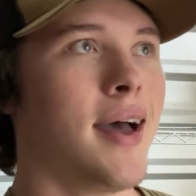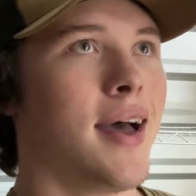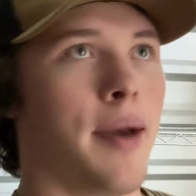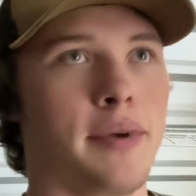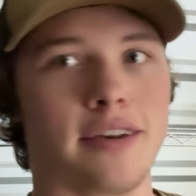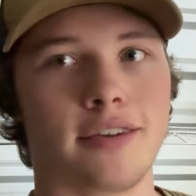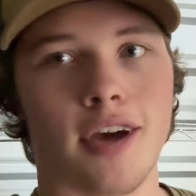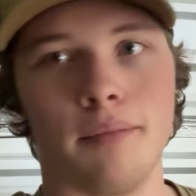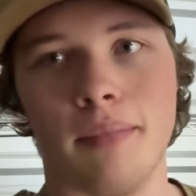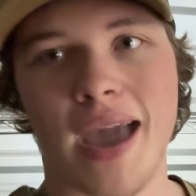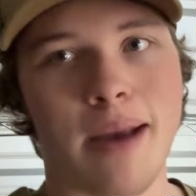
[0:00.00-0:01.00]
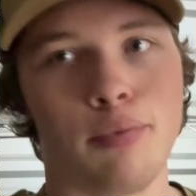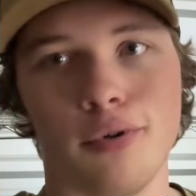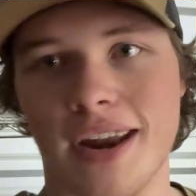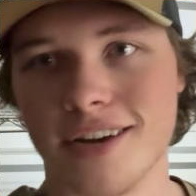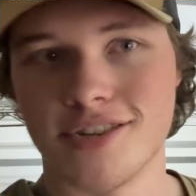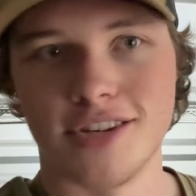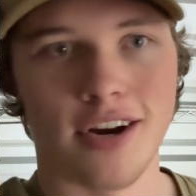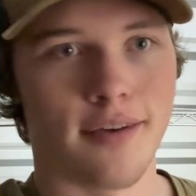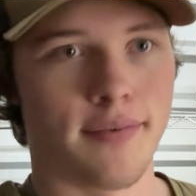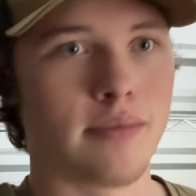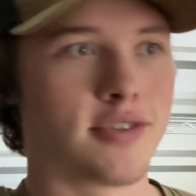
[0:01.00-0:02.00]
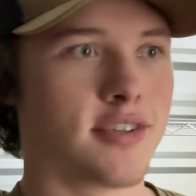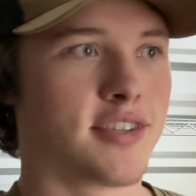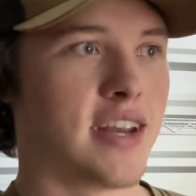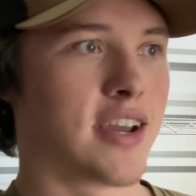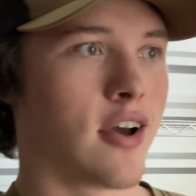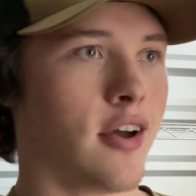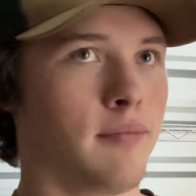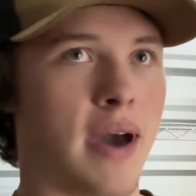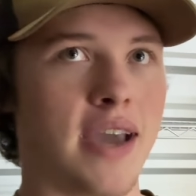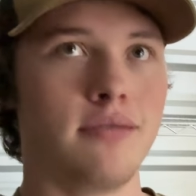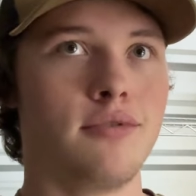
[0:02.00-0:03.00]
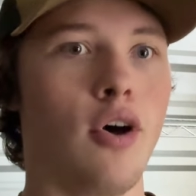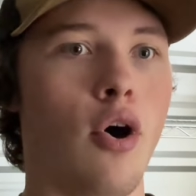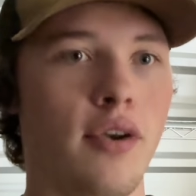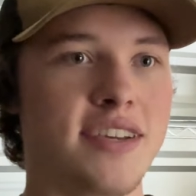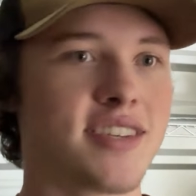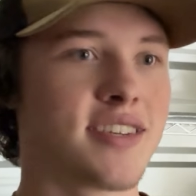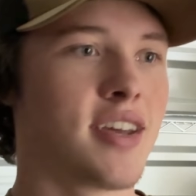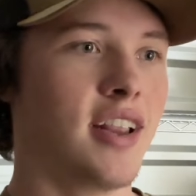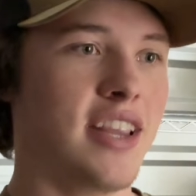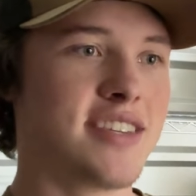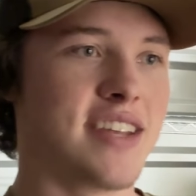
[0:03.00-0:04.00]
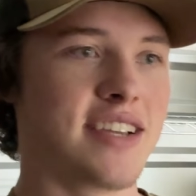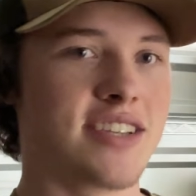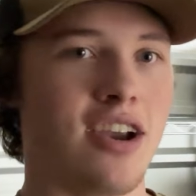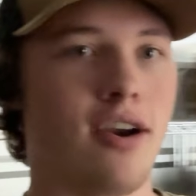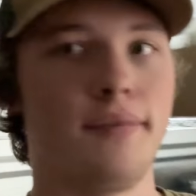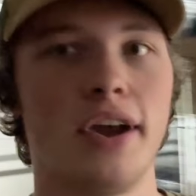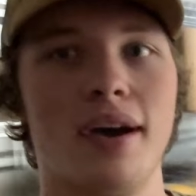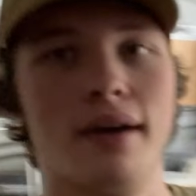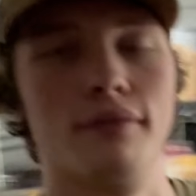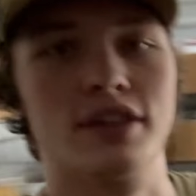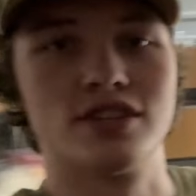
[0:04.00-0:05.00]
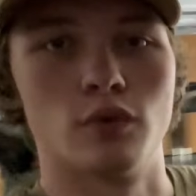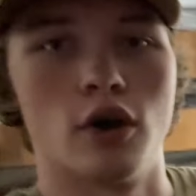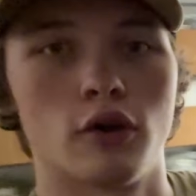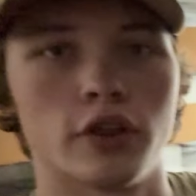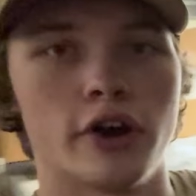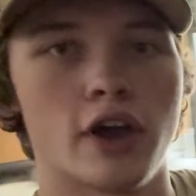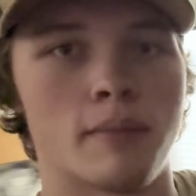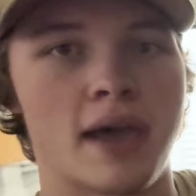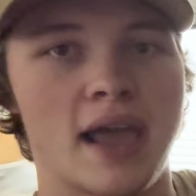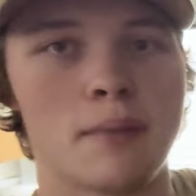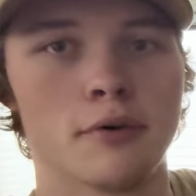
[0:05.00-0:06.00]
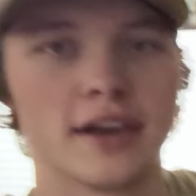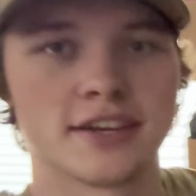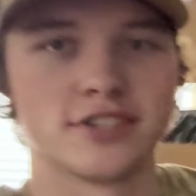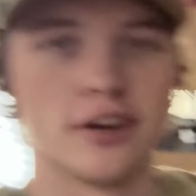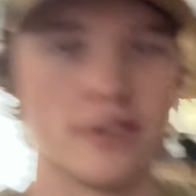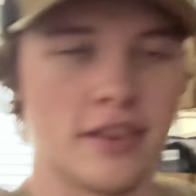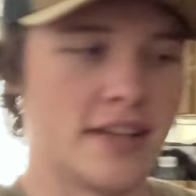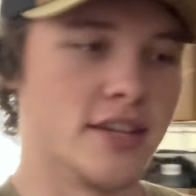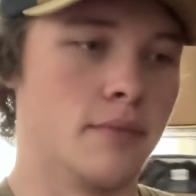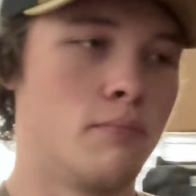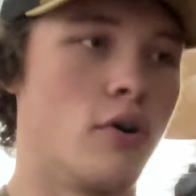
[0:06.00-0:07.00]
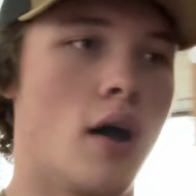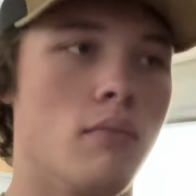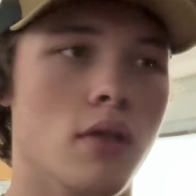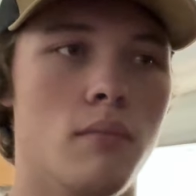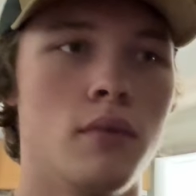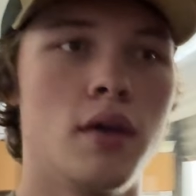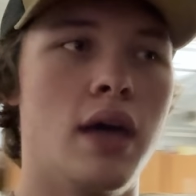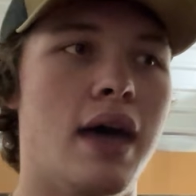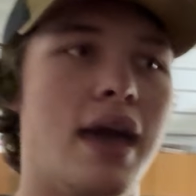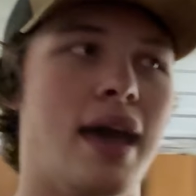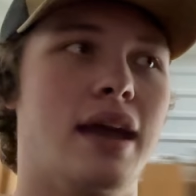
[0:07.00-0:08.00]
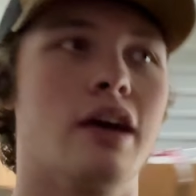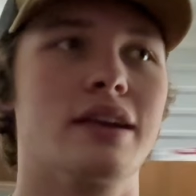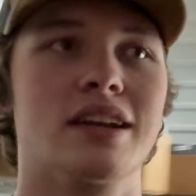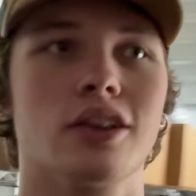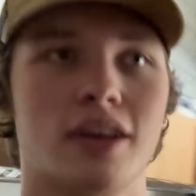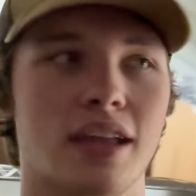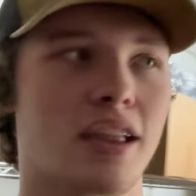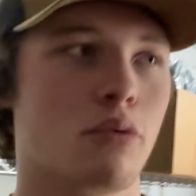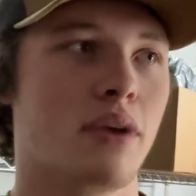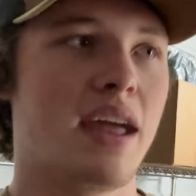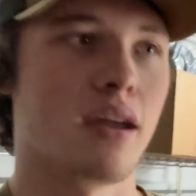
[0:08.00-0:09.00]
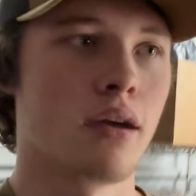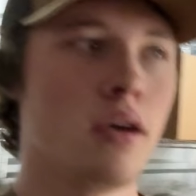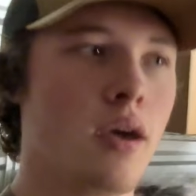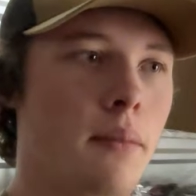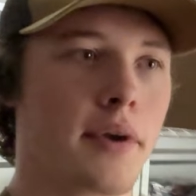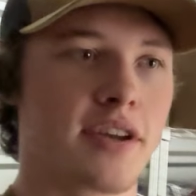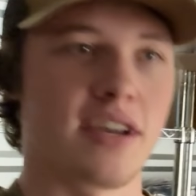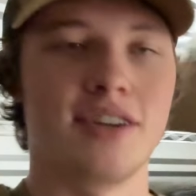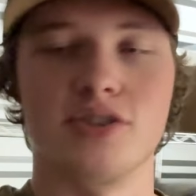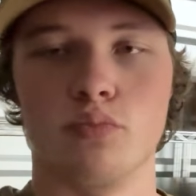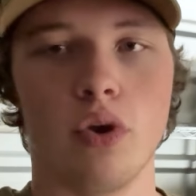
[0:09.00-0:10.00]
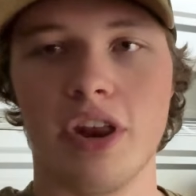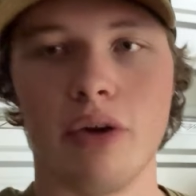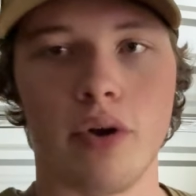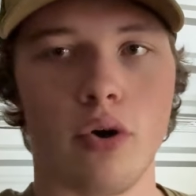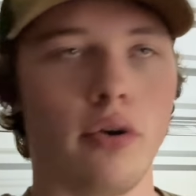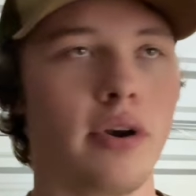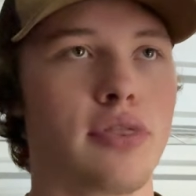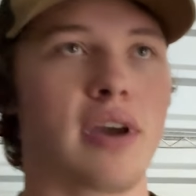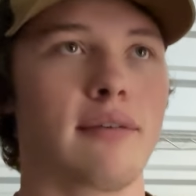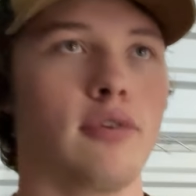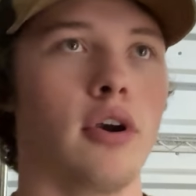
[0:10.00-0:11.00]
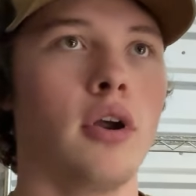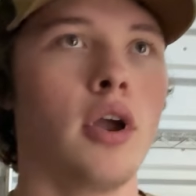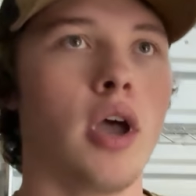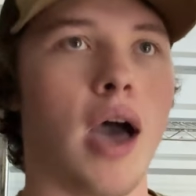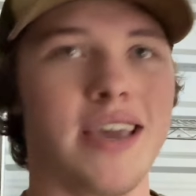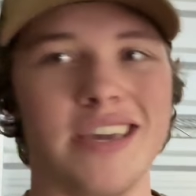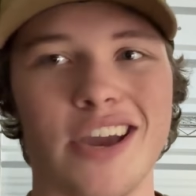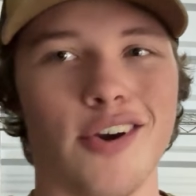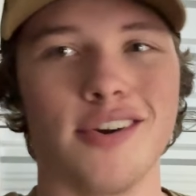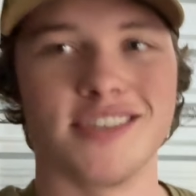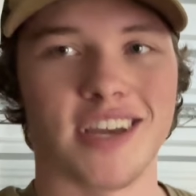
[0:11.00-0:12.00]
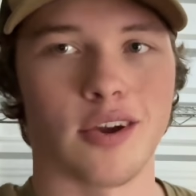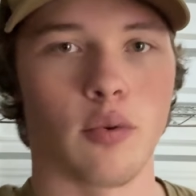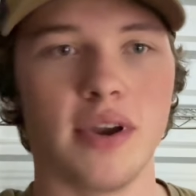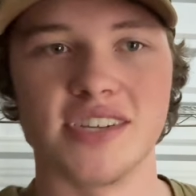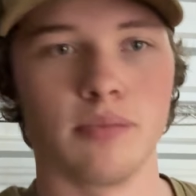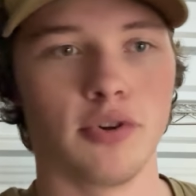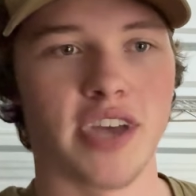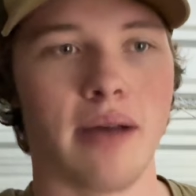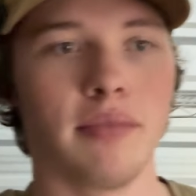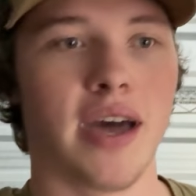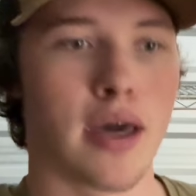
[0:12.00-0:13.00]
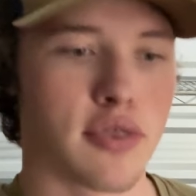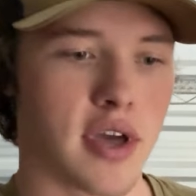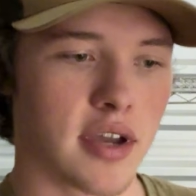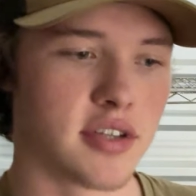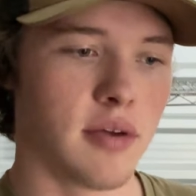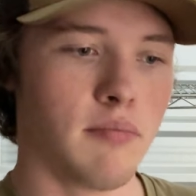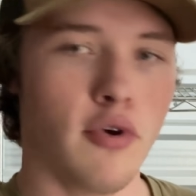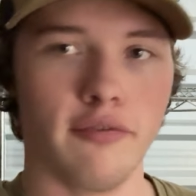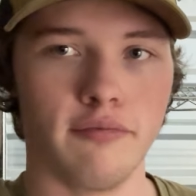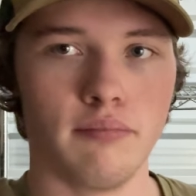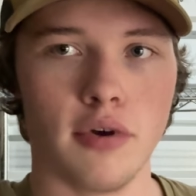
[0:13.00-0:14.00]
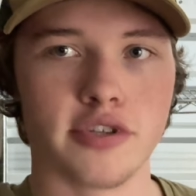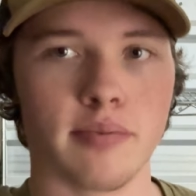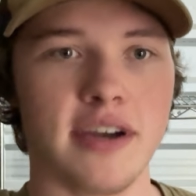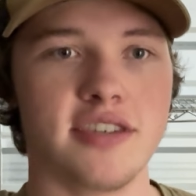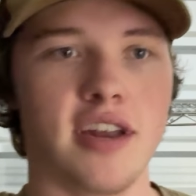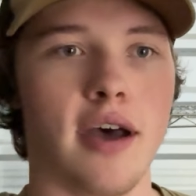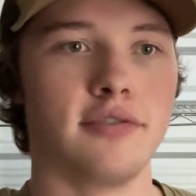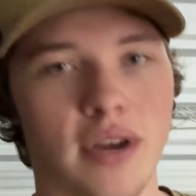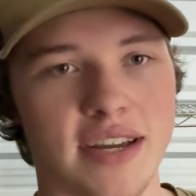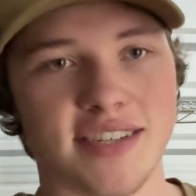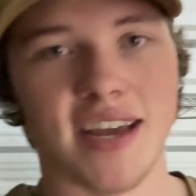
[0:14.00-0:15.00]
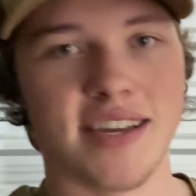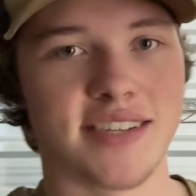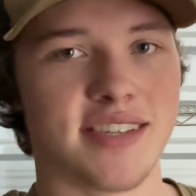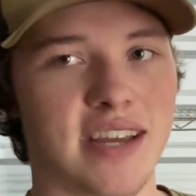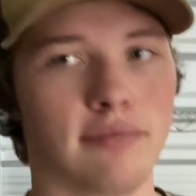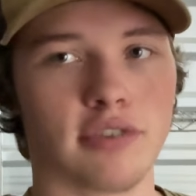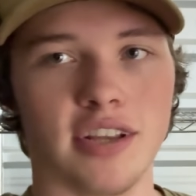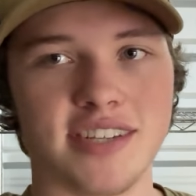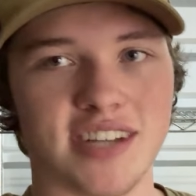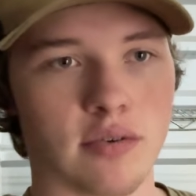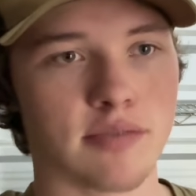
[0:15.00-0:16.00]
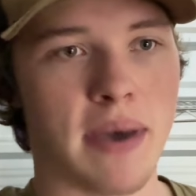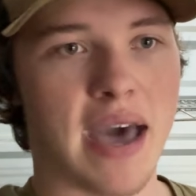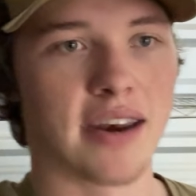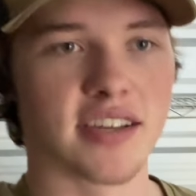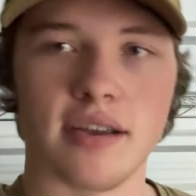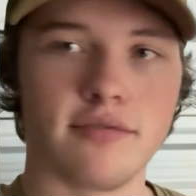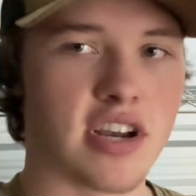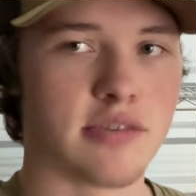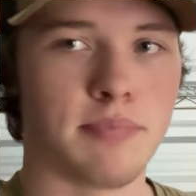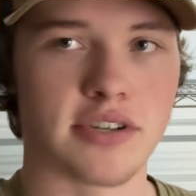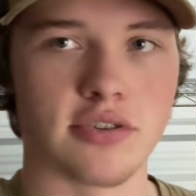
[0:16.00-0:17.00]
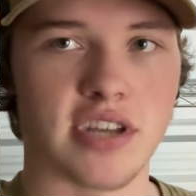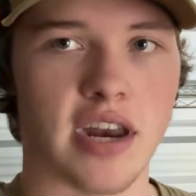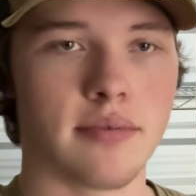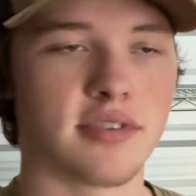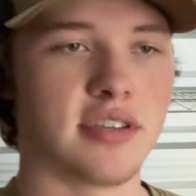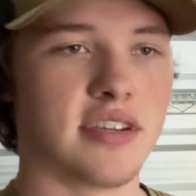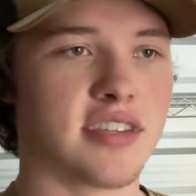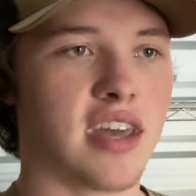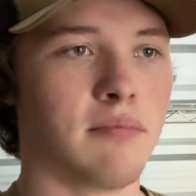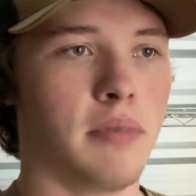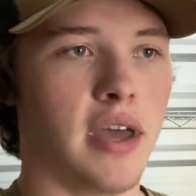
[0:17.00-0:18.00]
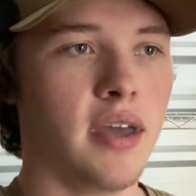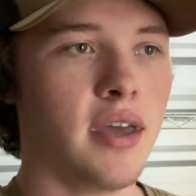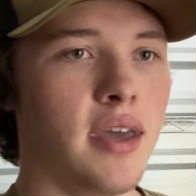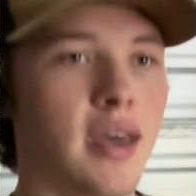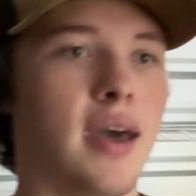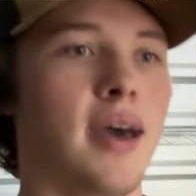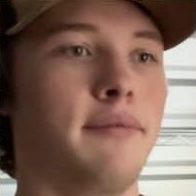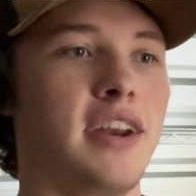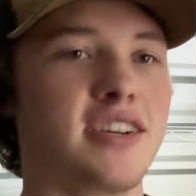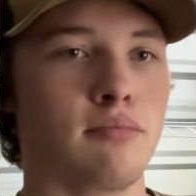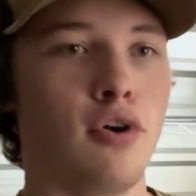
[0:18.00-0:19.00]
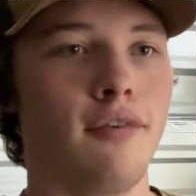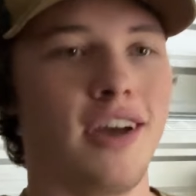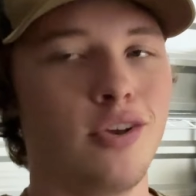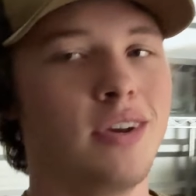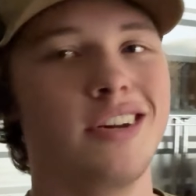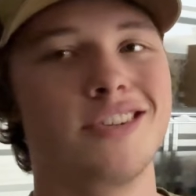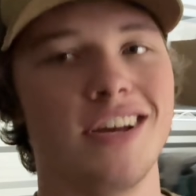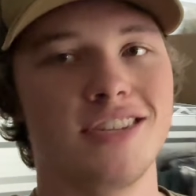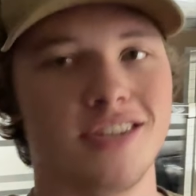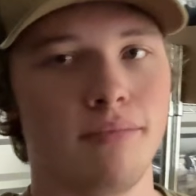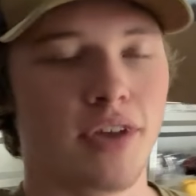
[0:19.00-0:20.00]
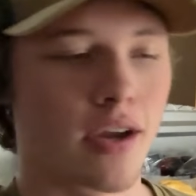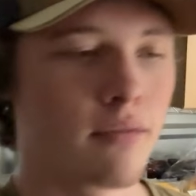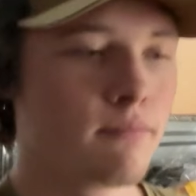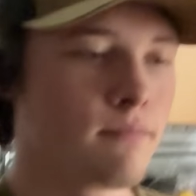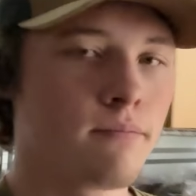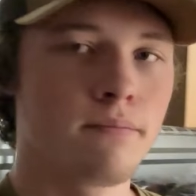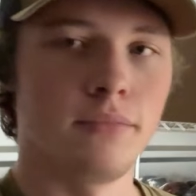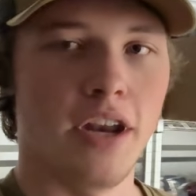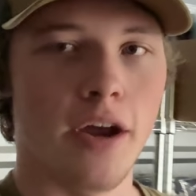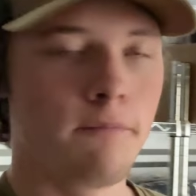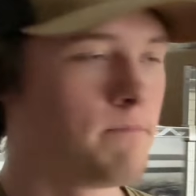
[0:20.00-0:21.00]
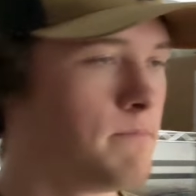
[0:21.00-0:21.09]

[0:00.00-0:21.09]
I mean, come April next year, if I'm still sitting on my oldest listings here, if I don't have this row cleared out by April next year, then that's a problem, and I'll need to look at liquidating because I just really don't want to hold anything for a year. Is like a reasonable timeline, I think, to move most of my stuff. Reassess, see if the listing was bad because I've changed picture setups since then, but if it doesn't move, I do need to change something, you know?